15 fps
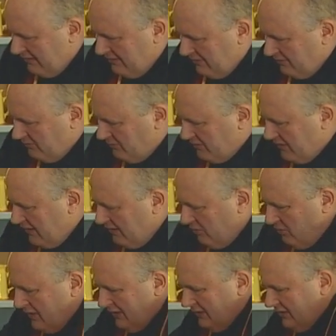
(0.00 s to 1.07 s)
Okay, I don't
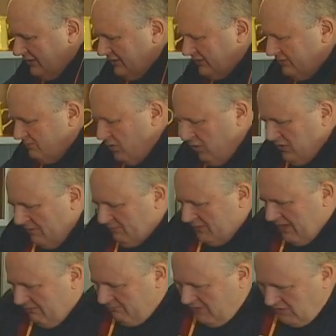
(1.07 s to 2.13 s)
want to smoke up
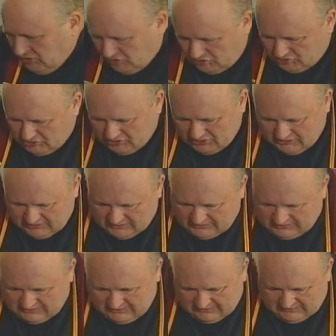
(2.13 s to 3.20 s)
that much.
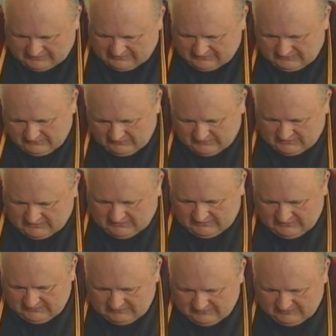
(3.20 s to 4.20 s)
Okay.